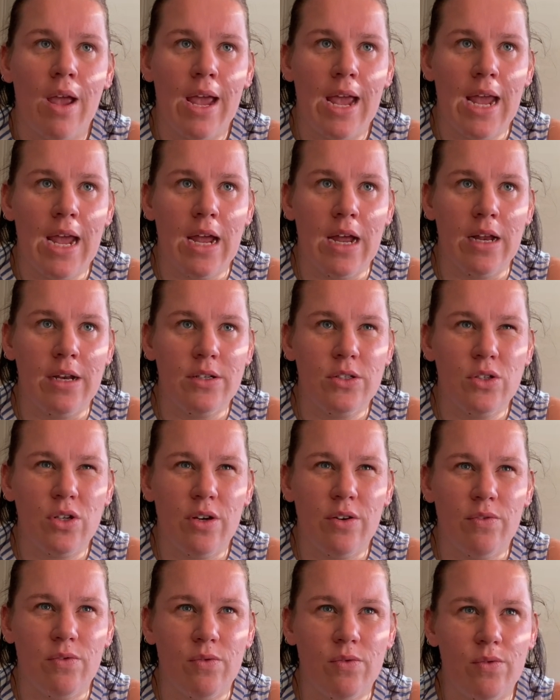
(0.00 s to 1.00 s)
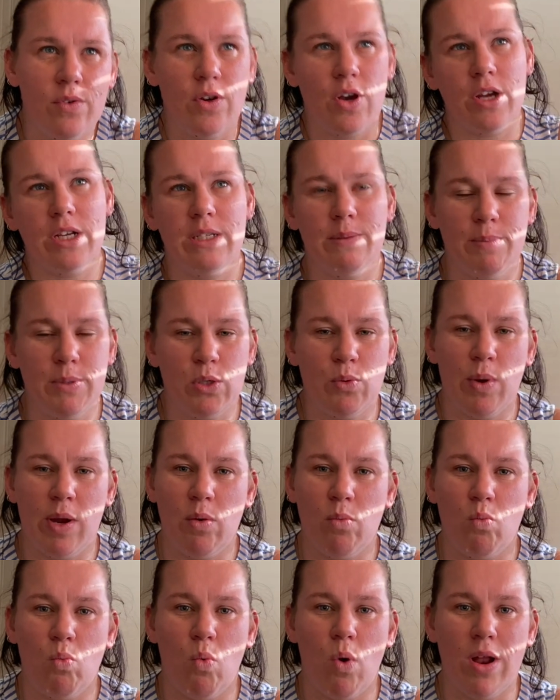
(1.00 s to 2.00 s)
it sort of goes
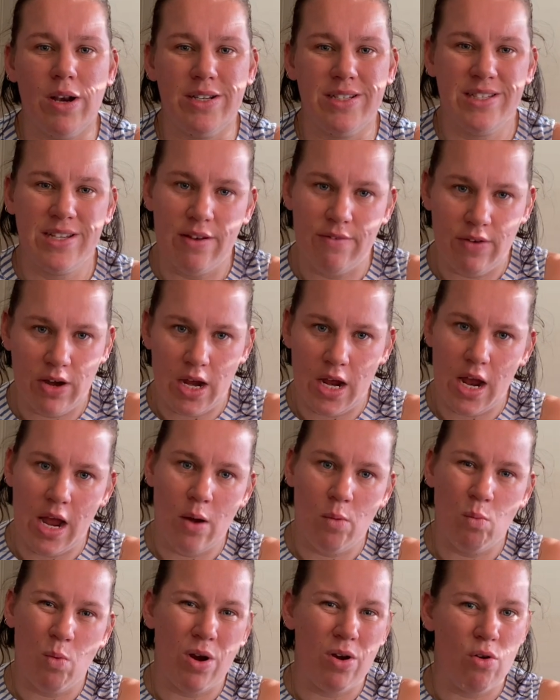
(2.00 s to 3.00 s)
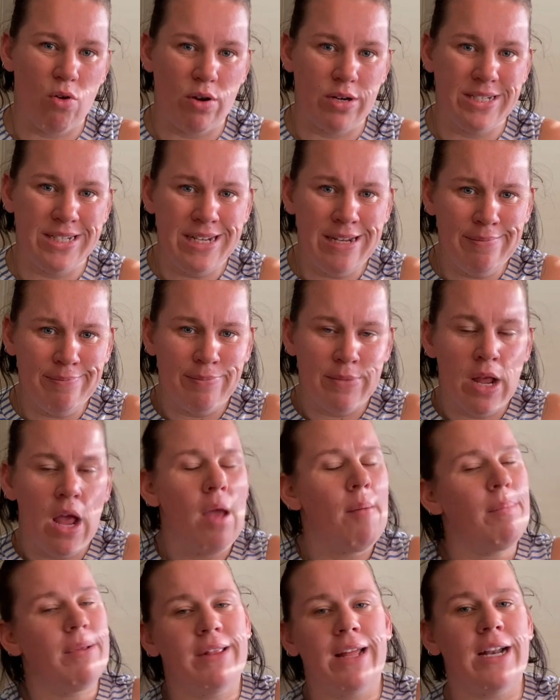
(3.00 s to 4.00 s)
between 170 and 190,
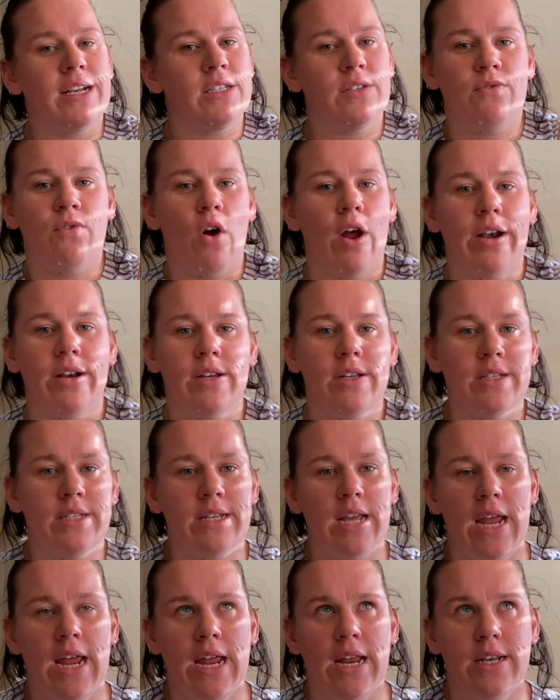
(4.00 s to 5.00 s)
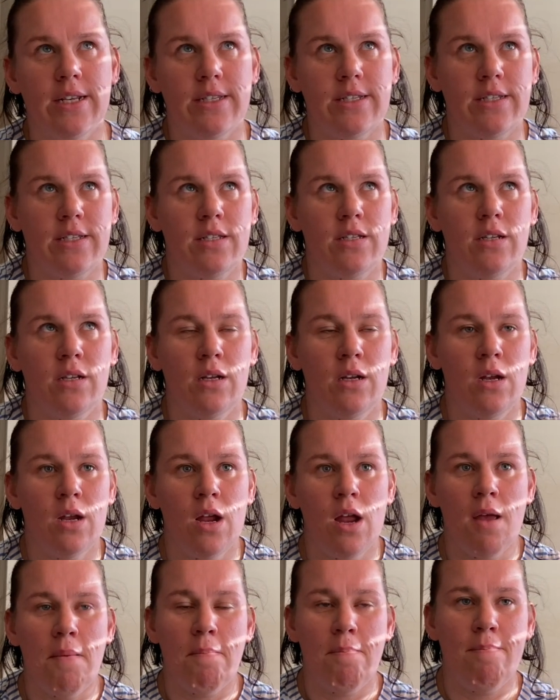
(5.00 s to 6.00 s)
but that's fine because it's
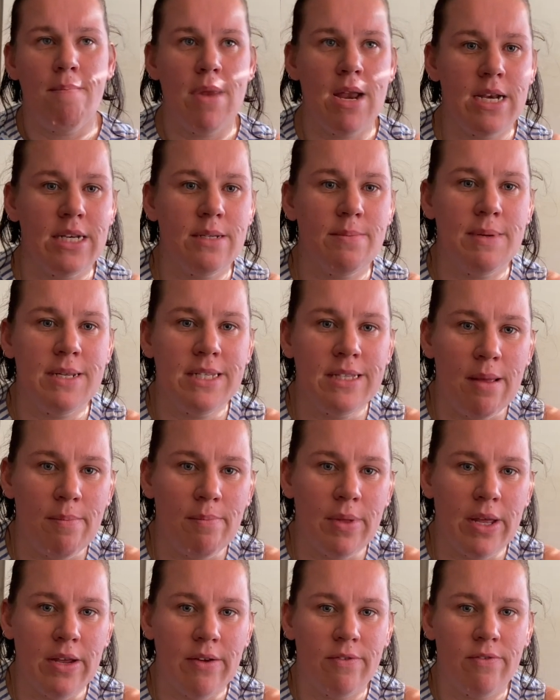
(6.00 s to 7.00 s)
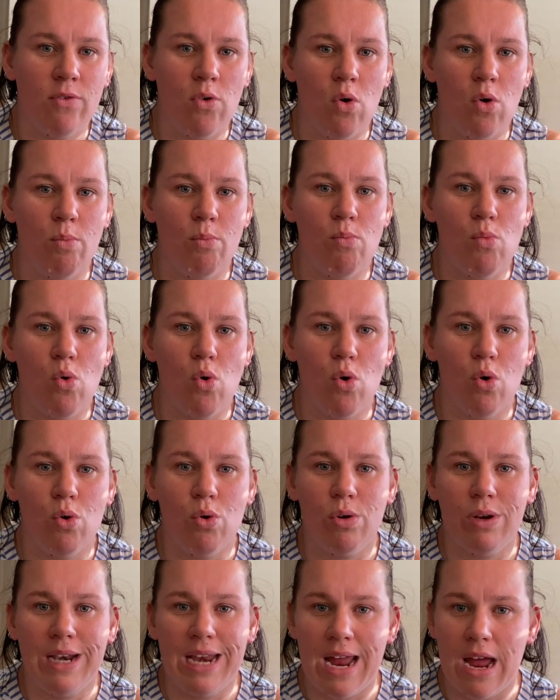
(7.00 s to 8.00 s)
meant to be something for more
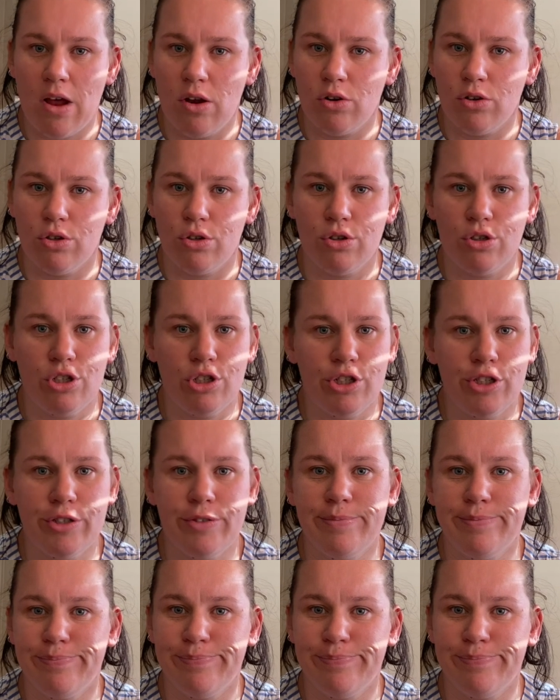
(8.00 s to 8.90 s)
lounge,